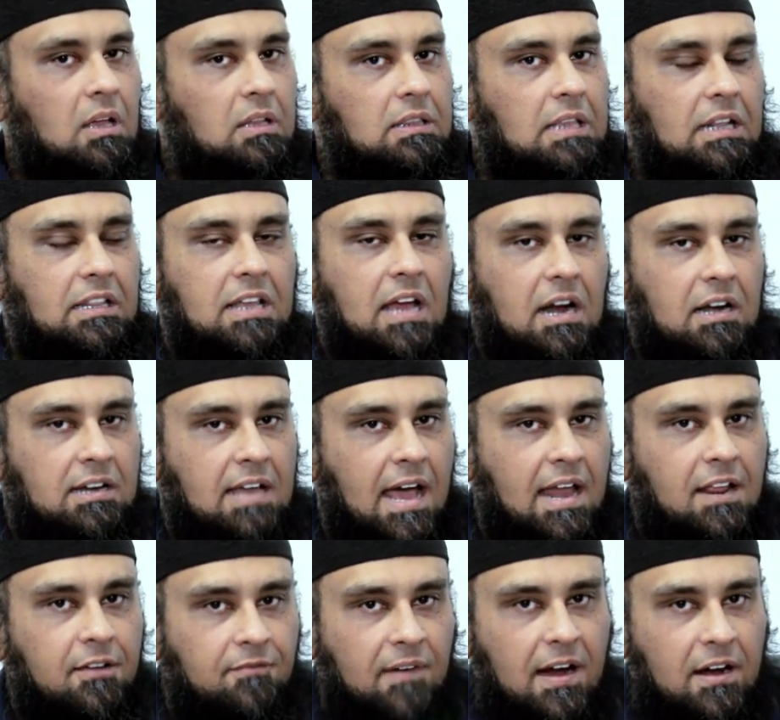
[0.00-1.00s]
that they are
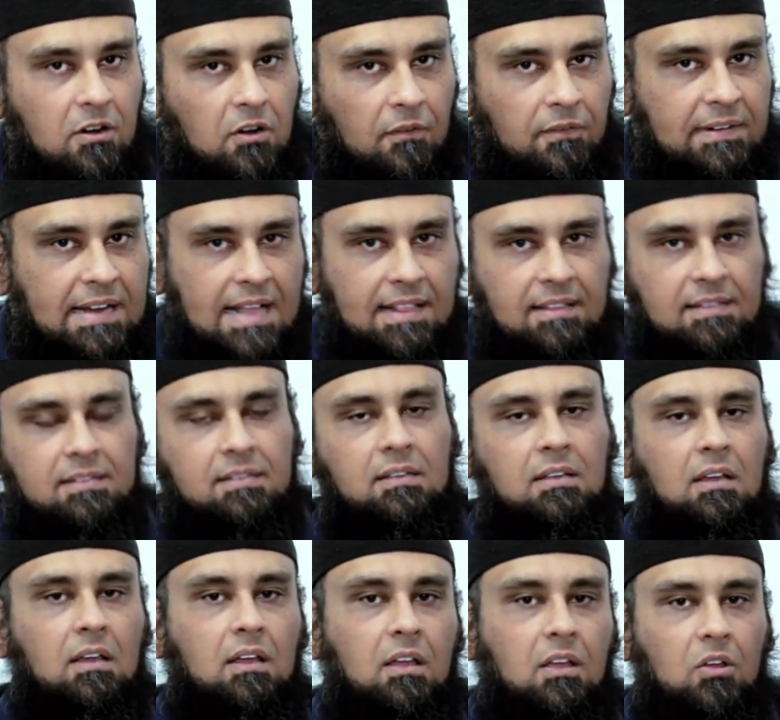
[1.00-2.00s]
terrified of deaths.
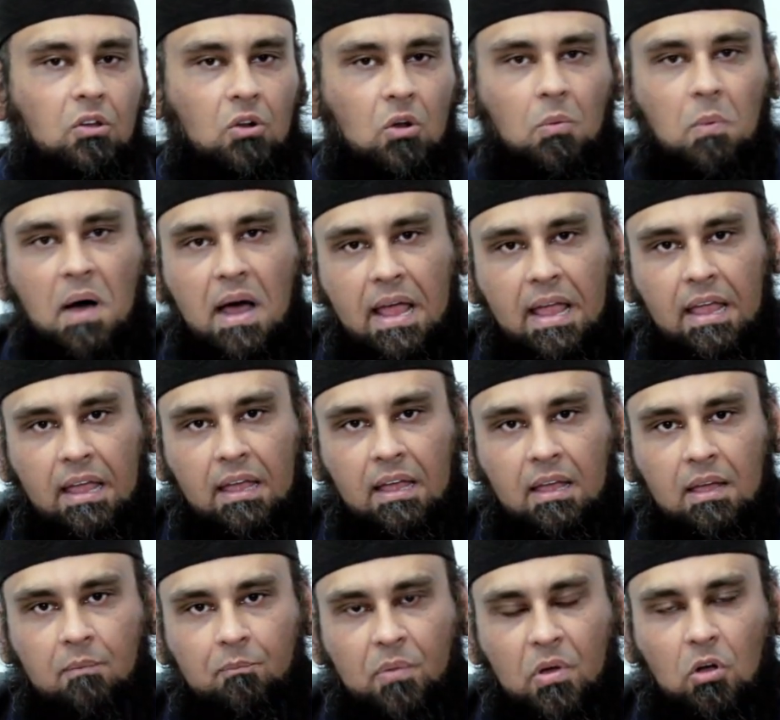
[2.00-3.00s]
You know why?
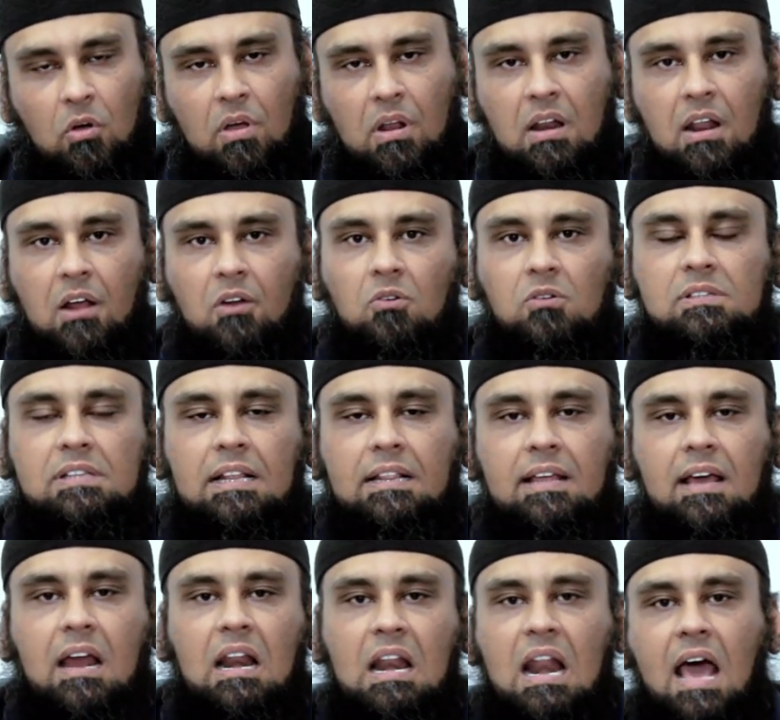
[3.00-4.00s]
Because Allah knows that
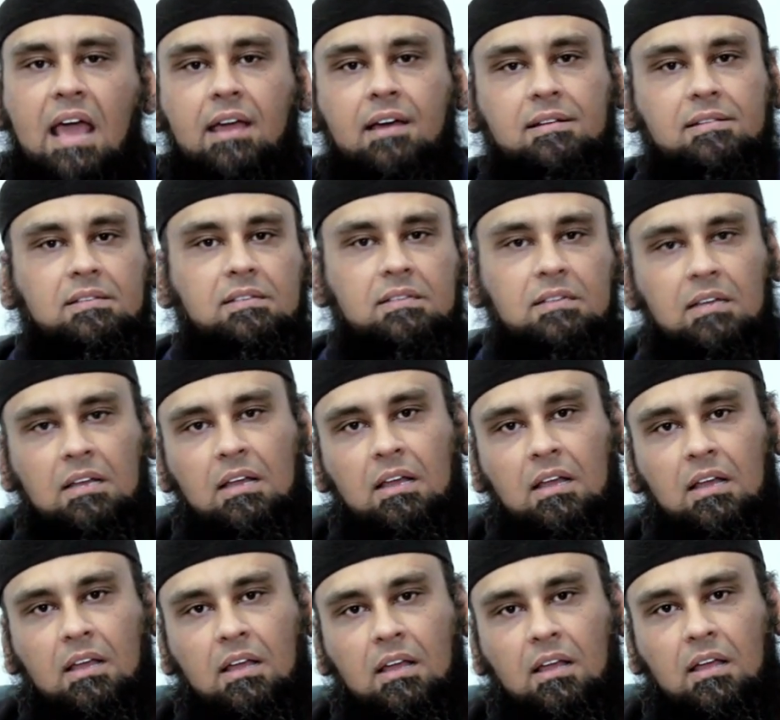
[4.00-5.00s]
they are liars.
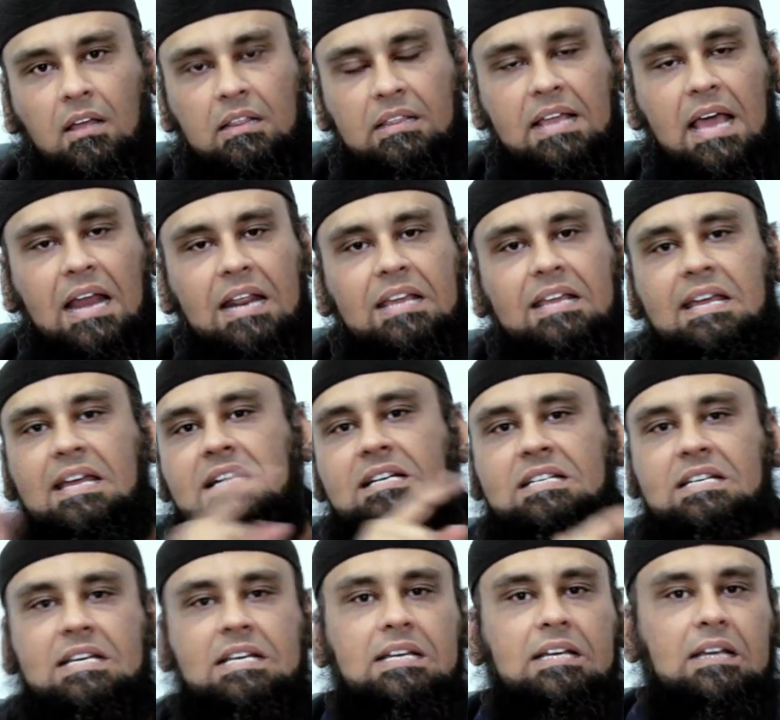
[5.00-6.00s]
They are
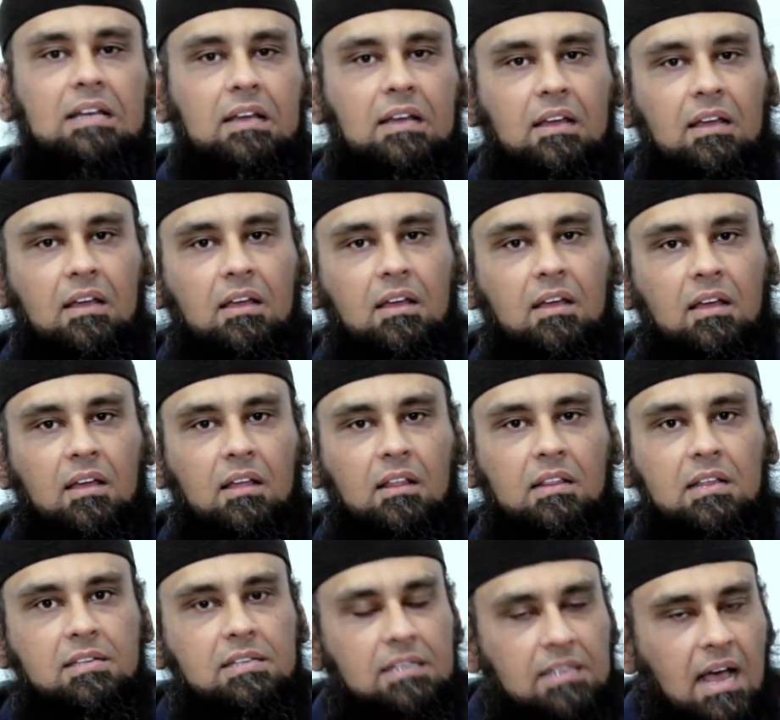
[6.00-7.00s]
guilty.
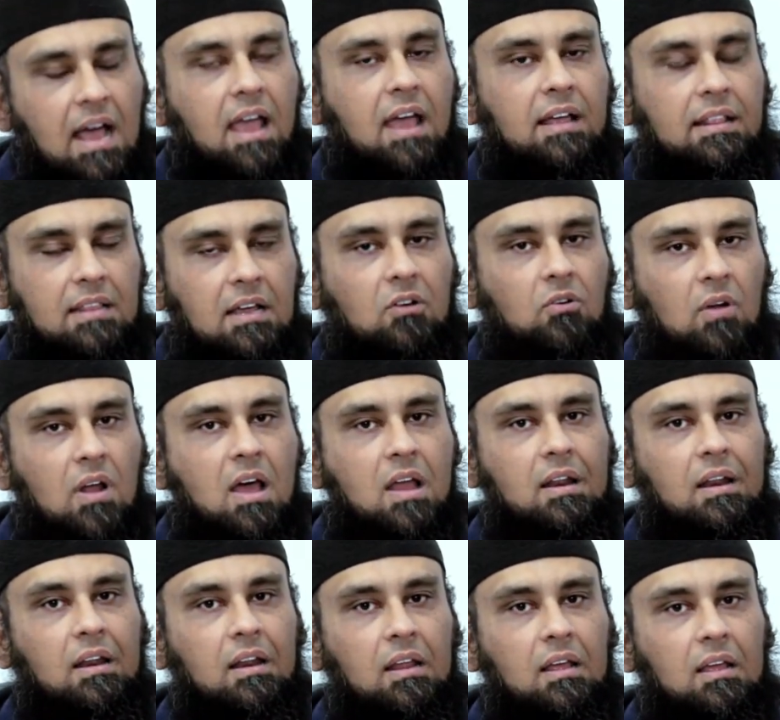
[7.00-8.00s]
This is ayah in the
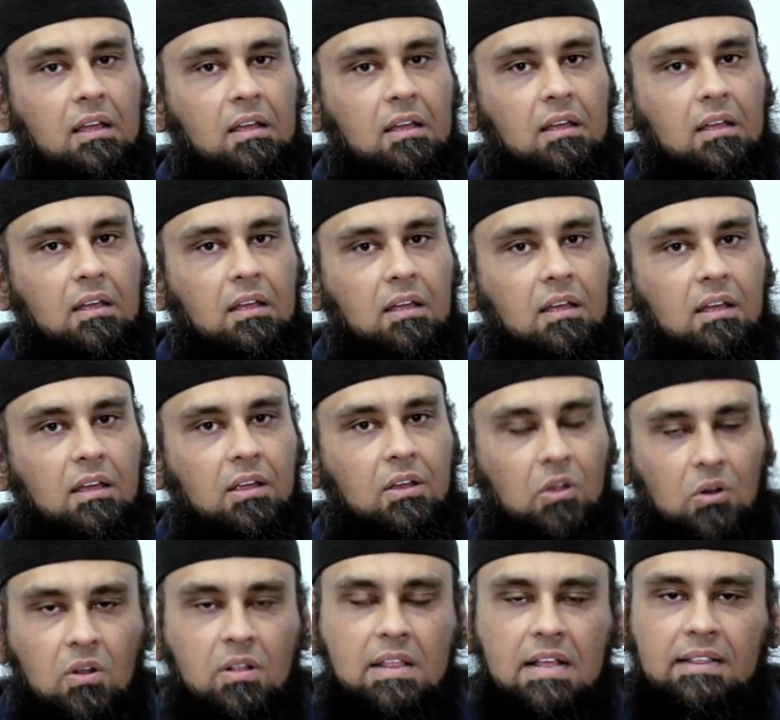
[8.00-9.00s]
Quran.
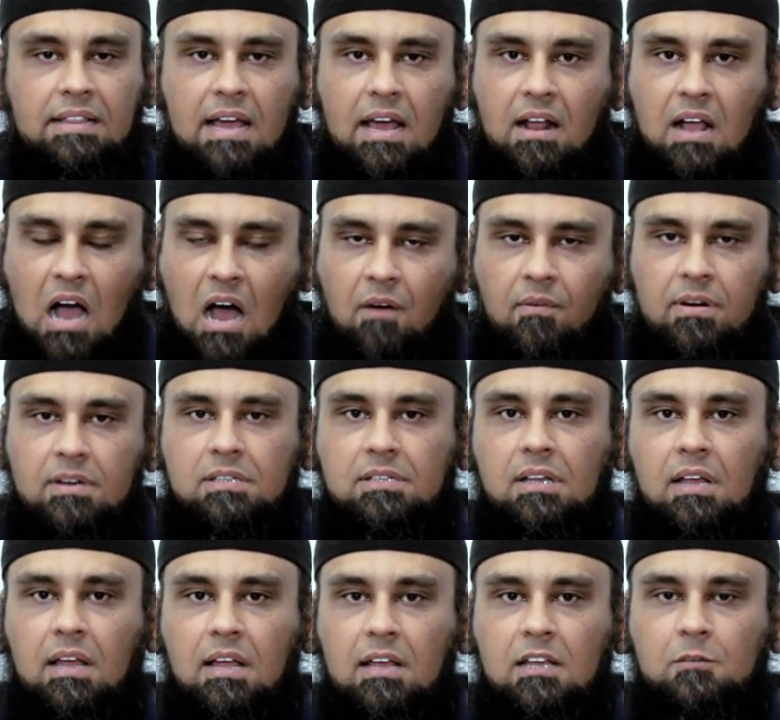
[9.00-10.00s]
You know that they are cowards,
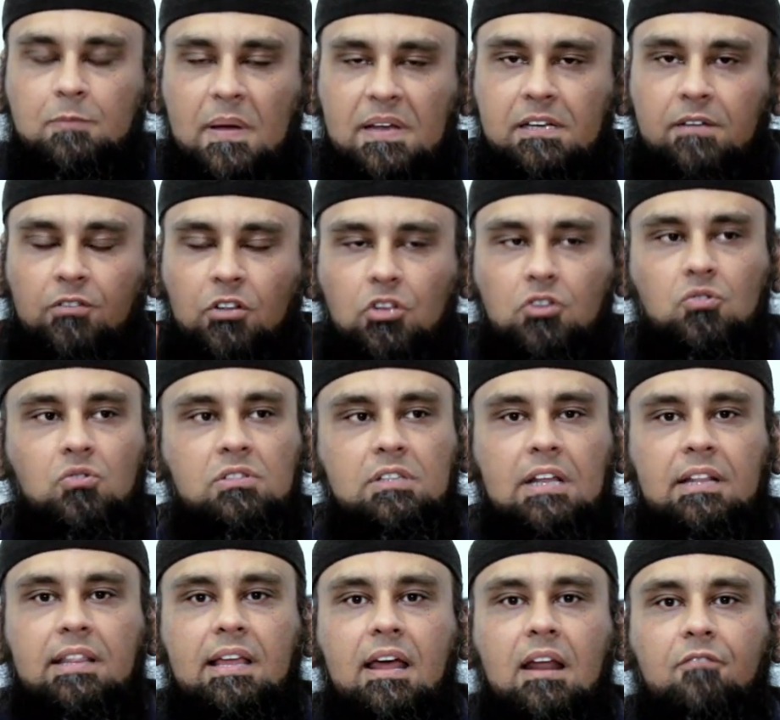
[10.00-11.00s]
especially for the Jews,
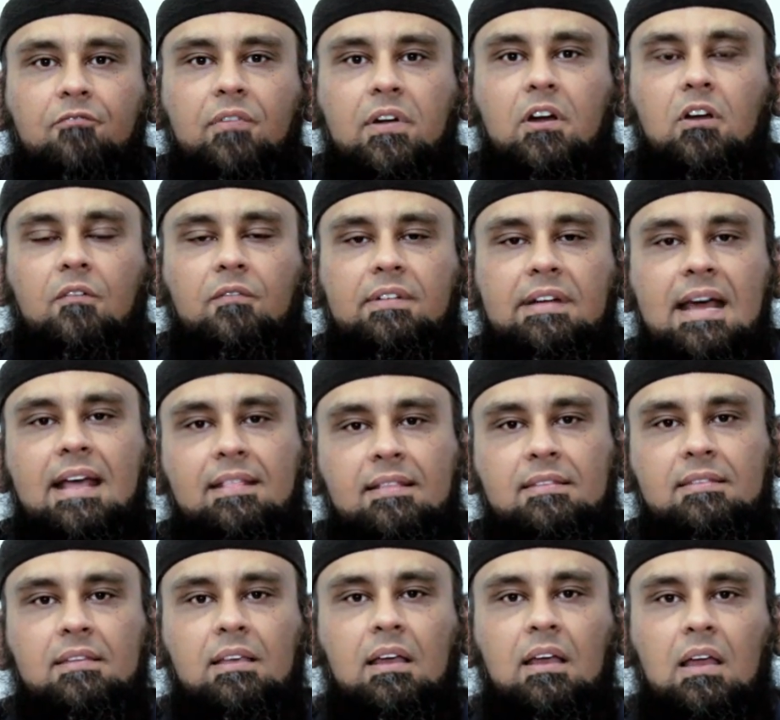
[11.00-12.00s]
that they are afraid of
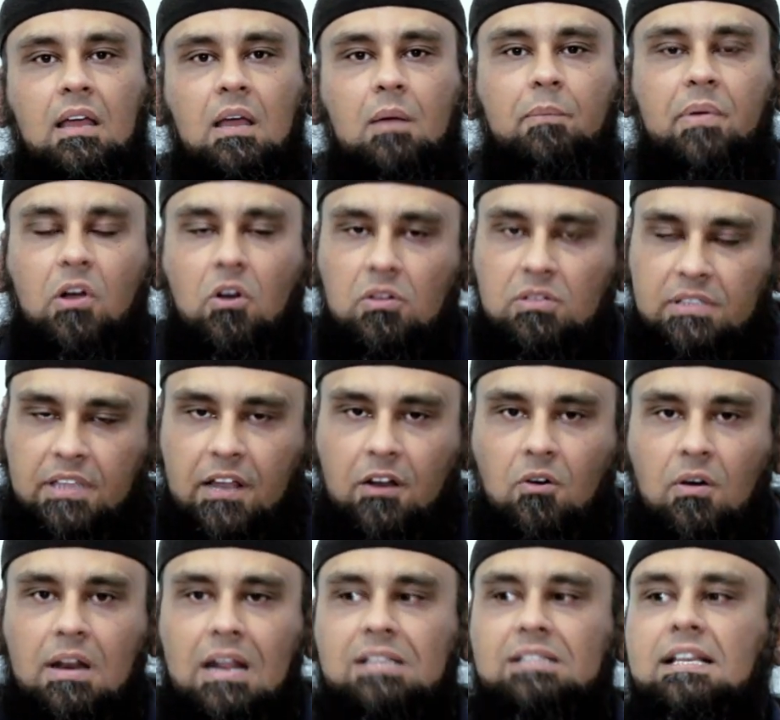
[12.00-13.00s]
deaths. Because they
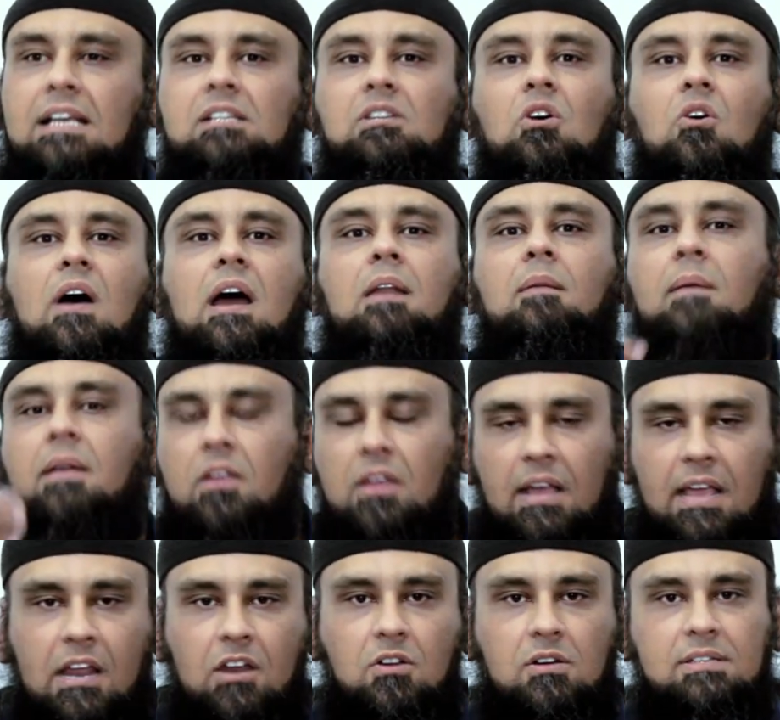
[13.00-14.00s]
know, Allah says, go and
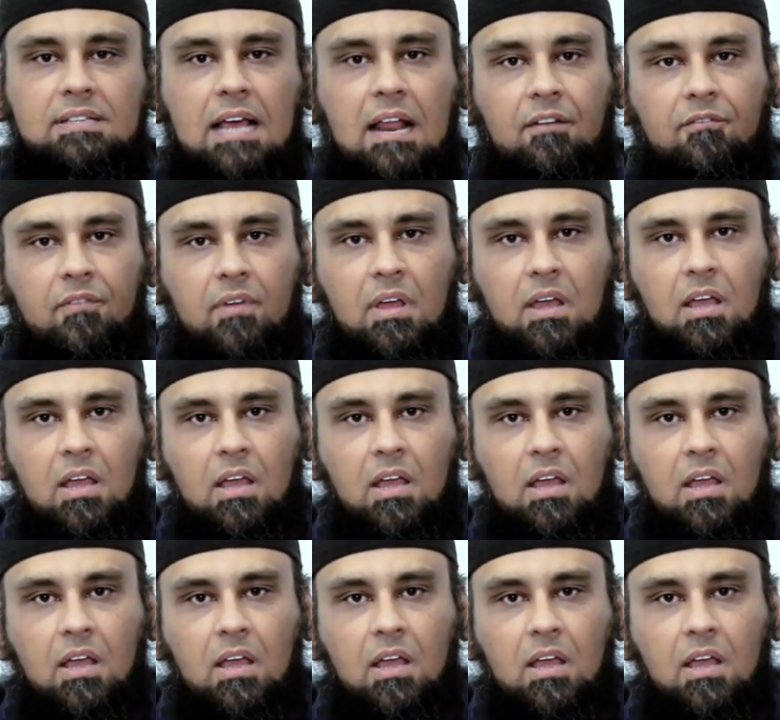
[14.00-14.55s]
kill yourself.